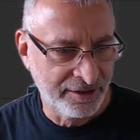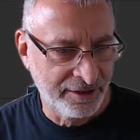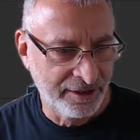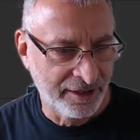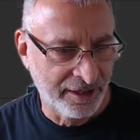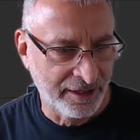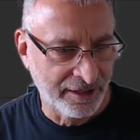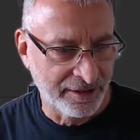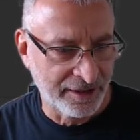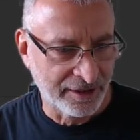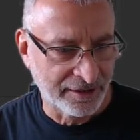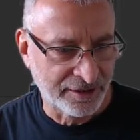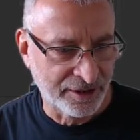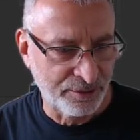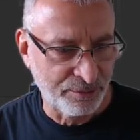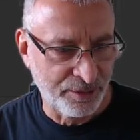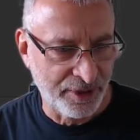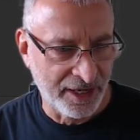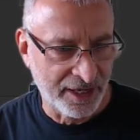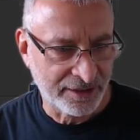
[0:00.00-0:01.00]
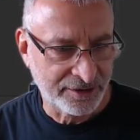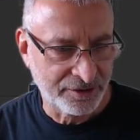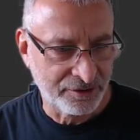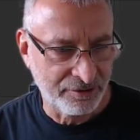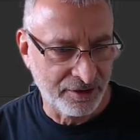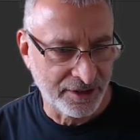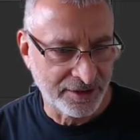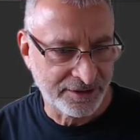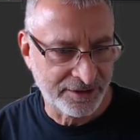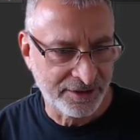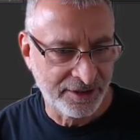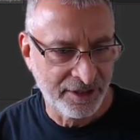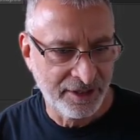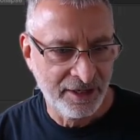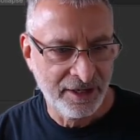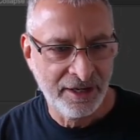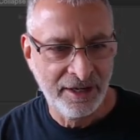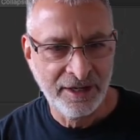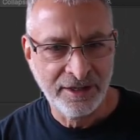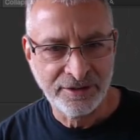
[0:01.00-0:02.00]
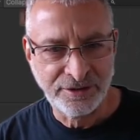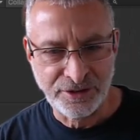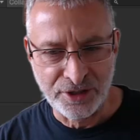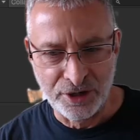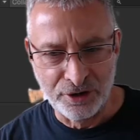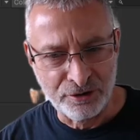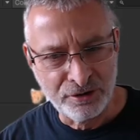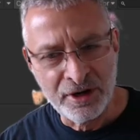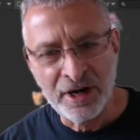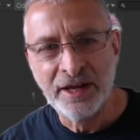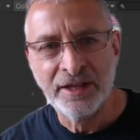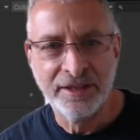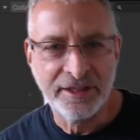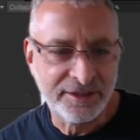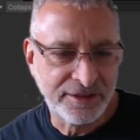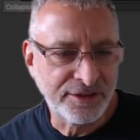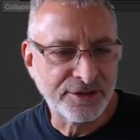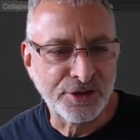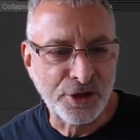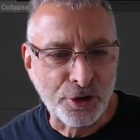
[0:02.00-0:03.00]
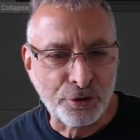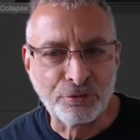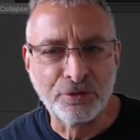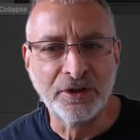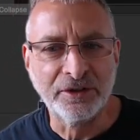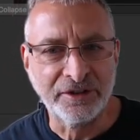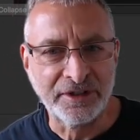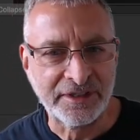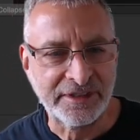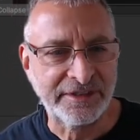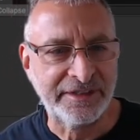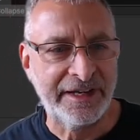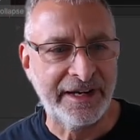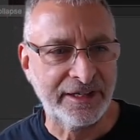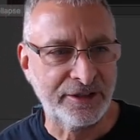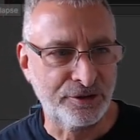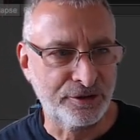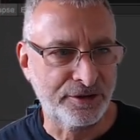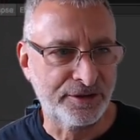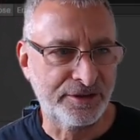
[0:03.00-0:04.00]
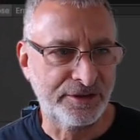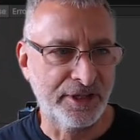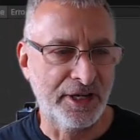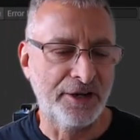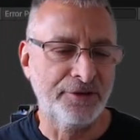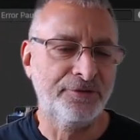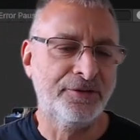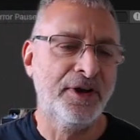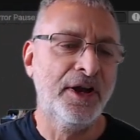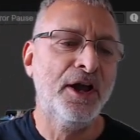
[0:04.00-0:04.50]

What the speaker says: then come back to us. So this is all really standard stuff